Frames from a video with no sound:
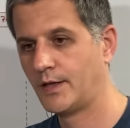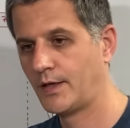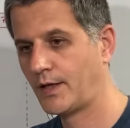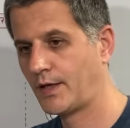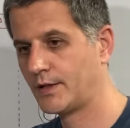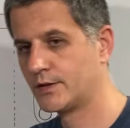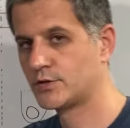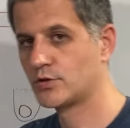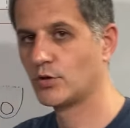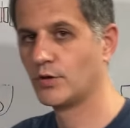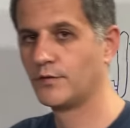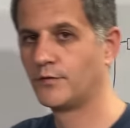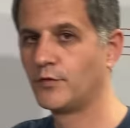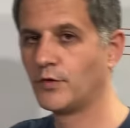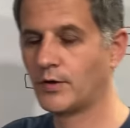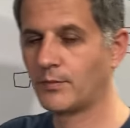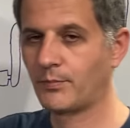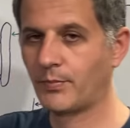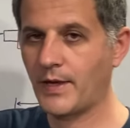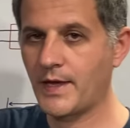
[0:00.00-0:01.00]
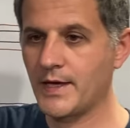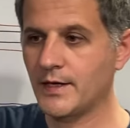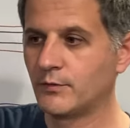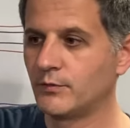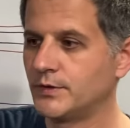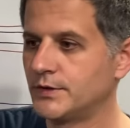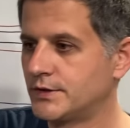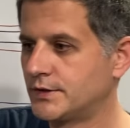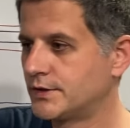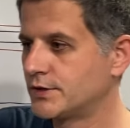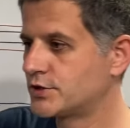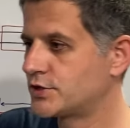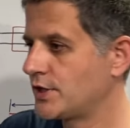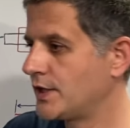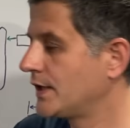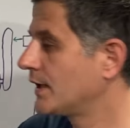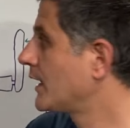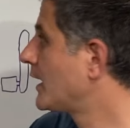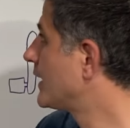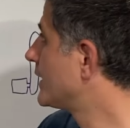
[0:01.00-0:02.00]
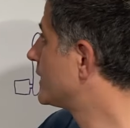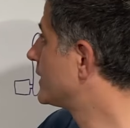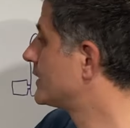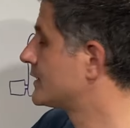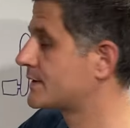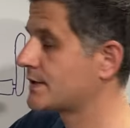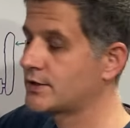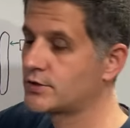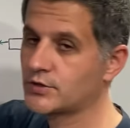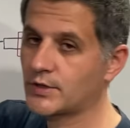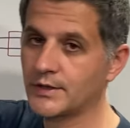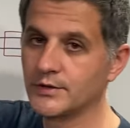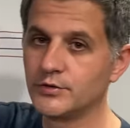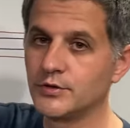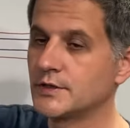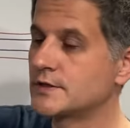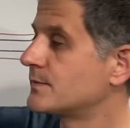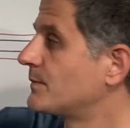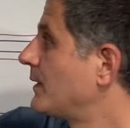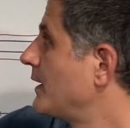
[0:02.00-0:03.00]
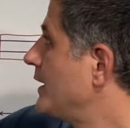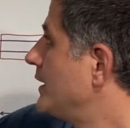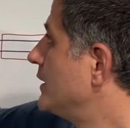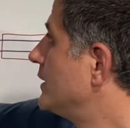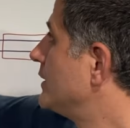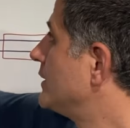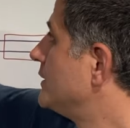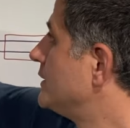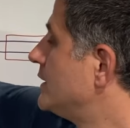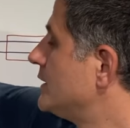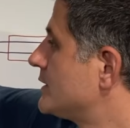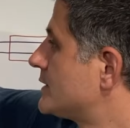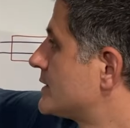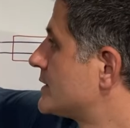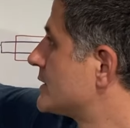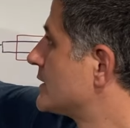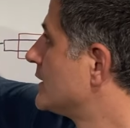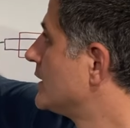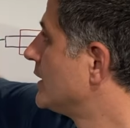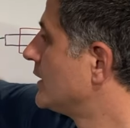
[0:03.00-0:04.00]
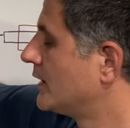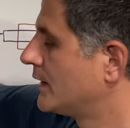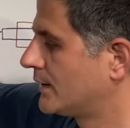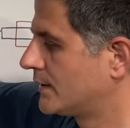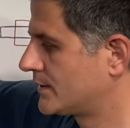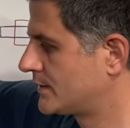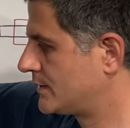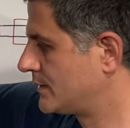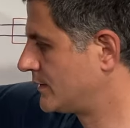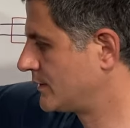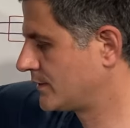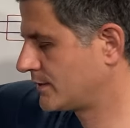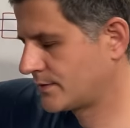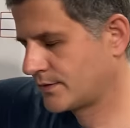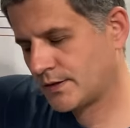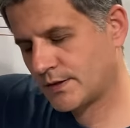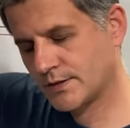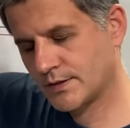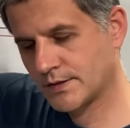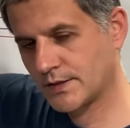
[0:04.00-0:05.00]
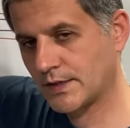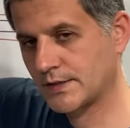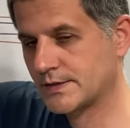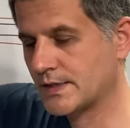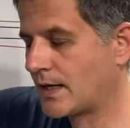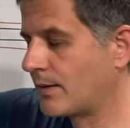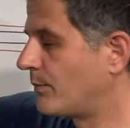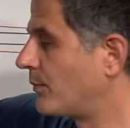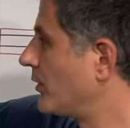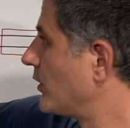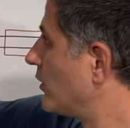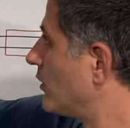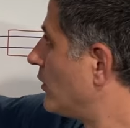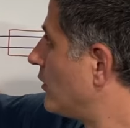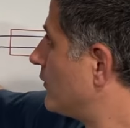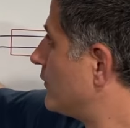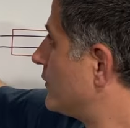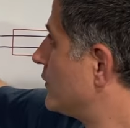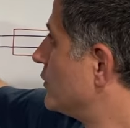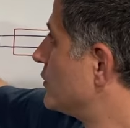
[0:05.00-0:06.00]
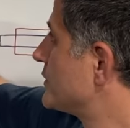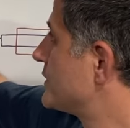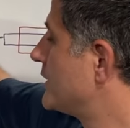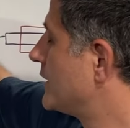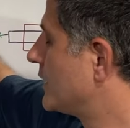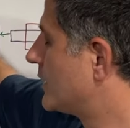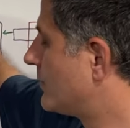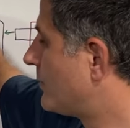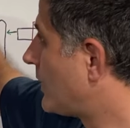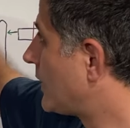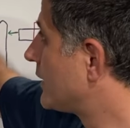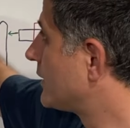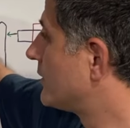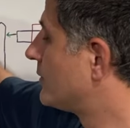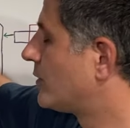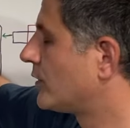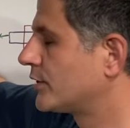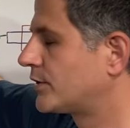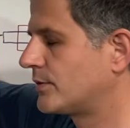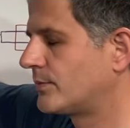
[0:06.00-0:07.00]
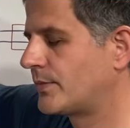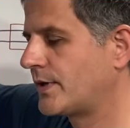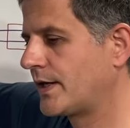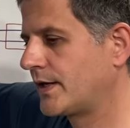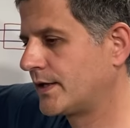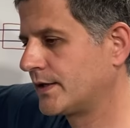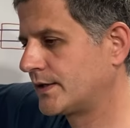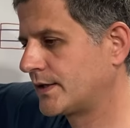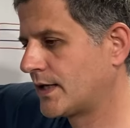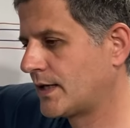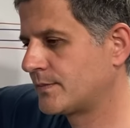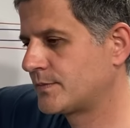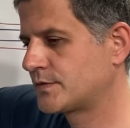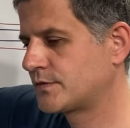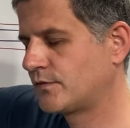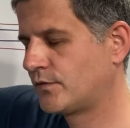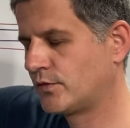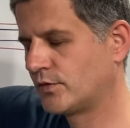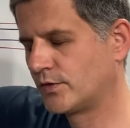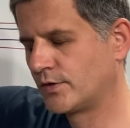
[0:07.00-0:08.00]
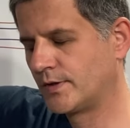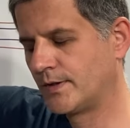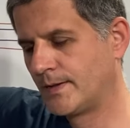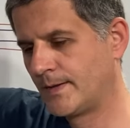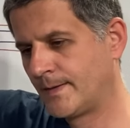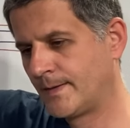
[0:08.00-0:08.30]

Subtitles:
And so if you are playing with the chain line, as I tried to explain in this example of using bottom bracket cups for